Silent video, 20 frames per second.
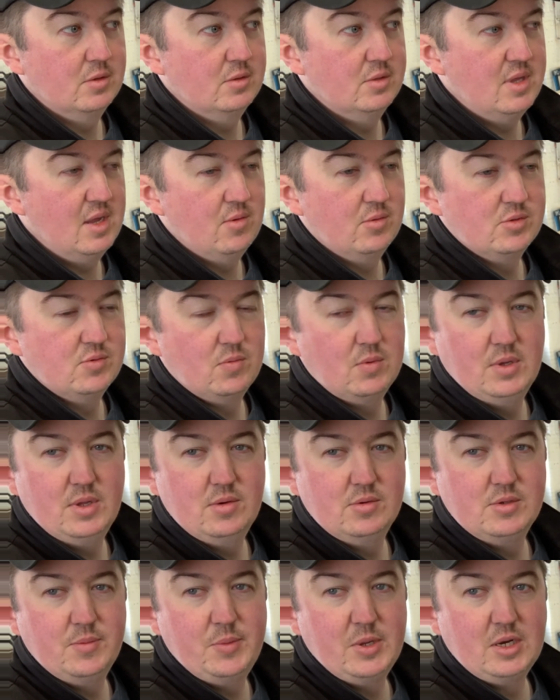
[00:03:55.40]
That
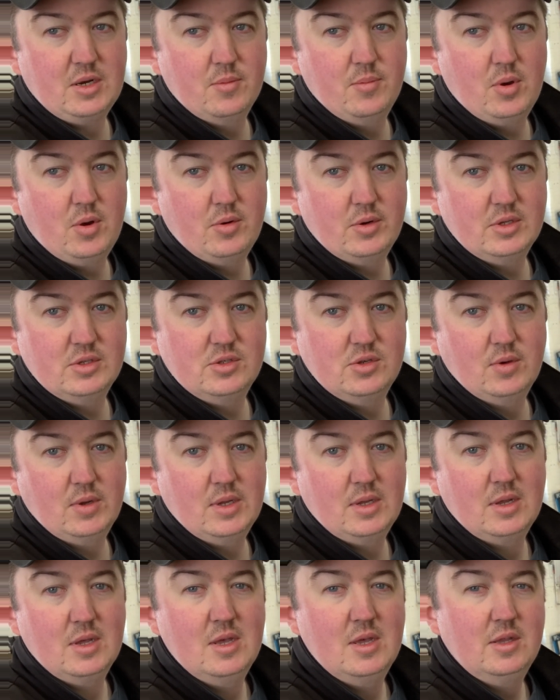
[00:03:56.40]
was a big component to
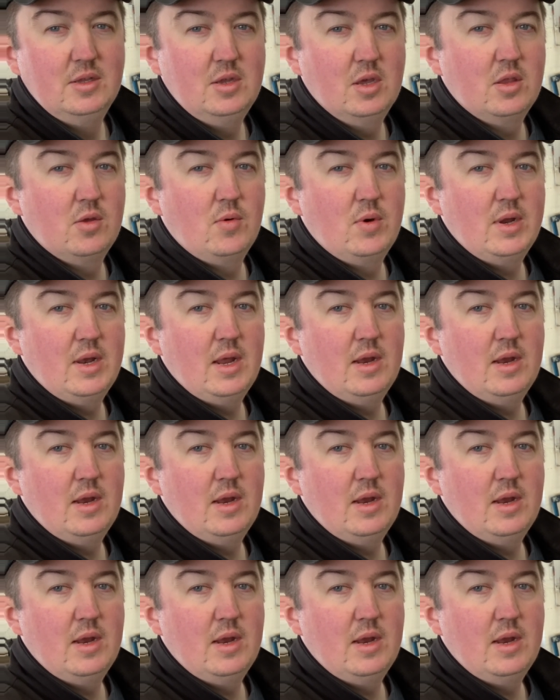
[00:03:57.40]
it. The other one,